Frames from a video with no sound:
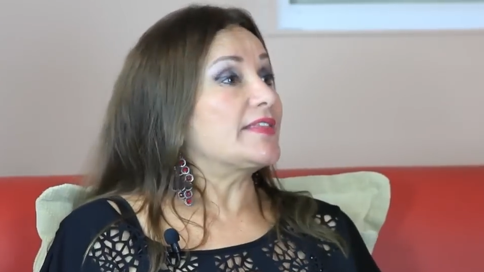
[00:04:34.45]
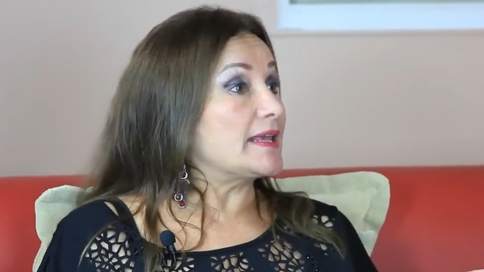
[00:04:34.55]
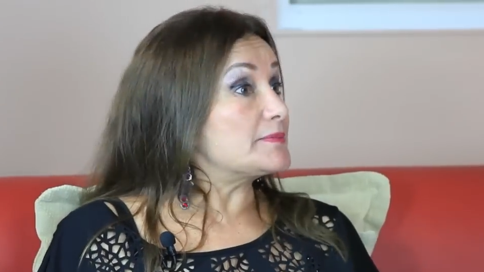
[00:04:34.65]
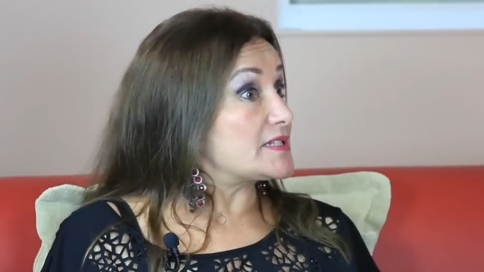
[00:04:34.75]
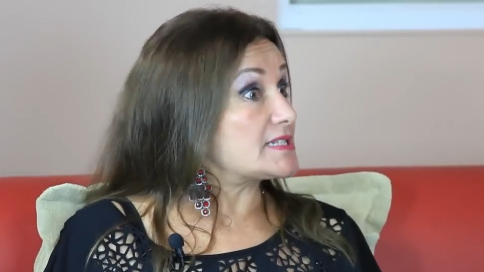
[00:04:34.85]

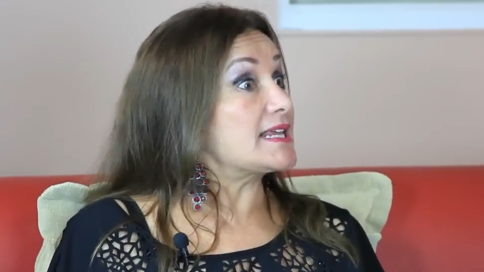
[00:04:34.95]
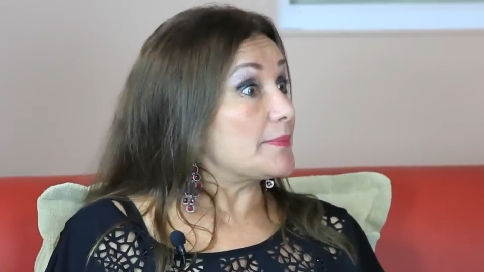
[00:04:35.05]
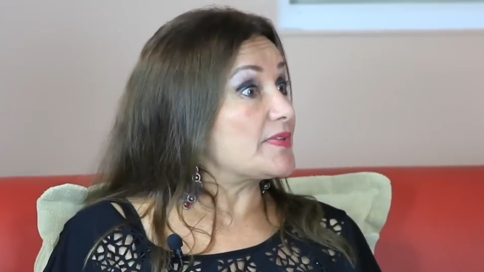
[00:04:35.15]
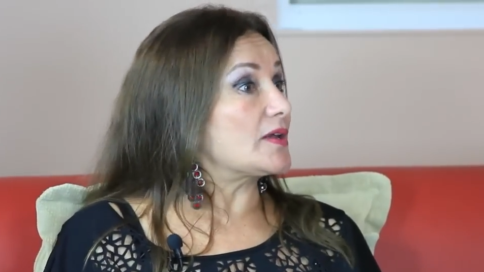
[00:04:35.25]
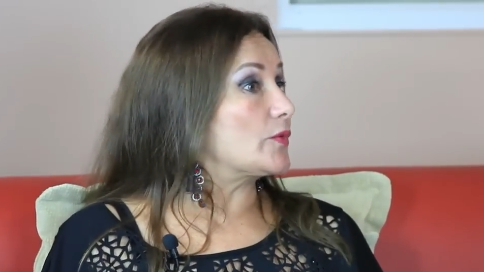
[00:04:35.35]
Same
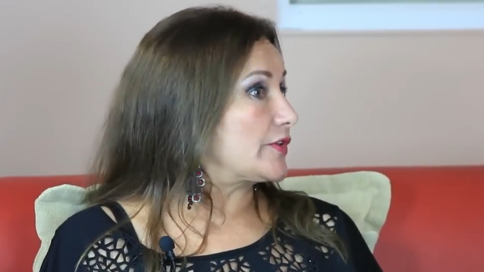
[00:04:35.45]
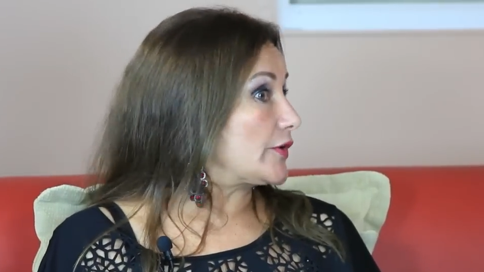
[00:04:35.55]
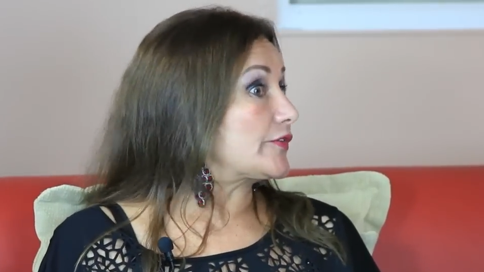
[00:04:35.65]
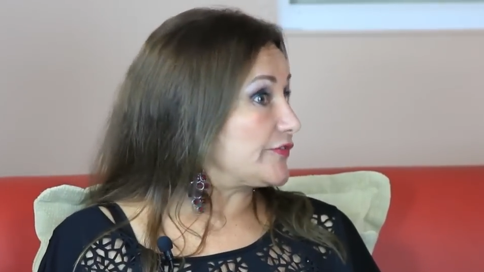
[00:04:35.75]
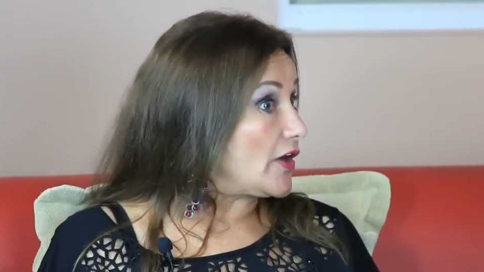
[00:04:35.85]
thing with
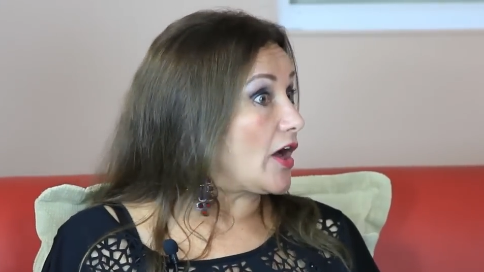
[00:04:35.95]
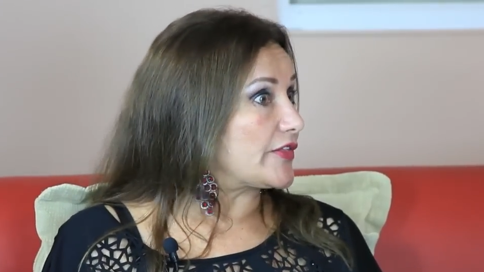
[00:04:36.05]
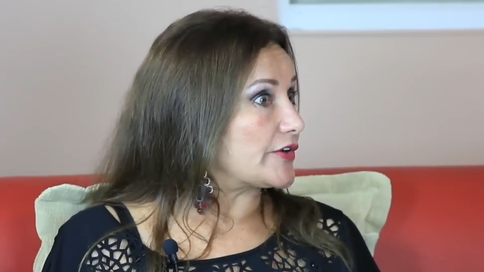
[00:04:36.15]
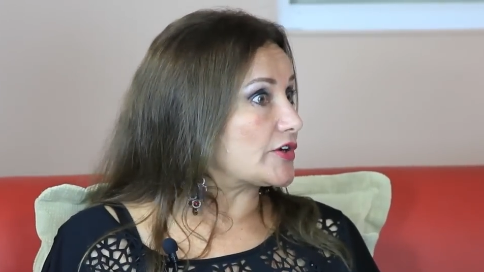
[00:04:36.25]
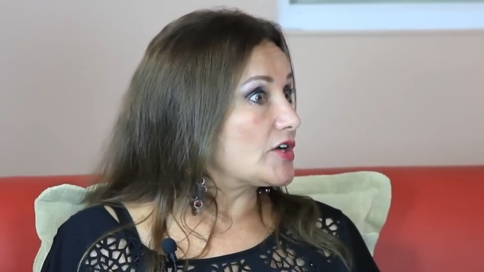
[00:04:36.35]
her
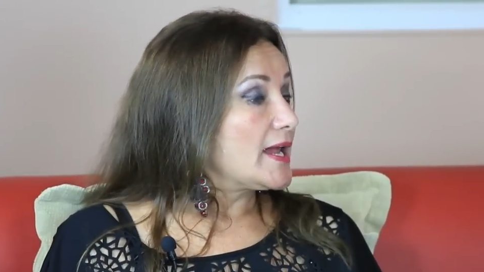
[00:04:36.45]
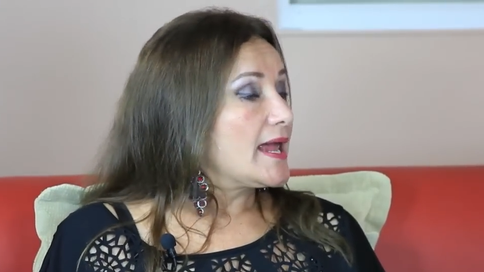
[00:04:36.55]
father.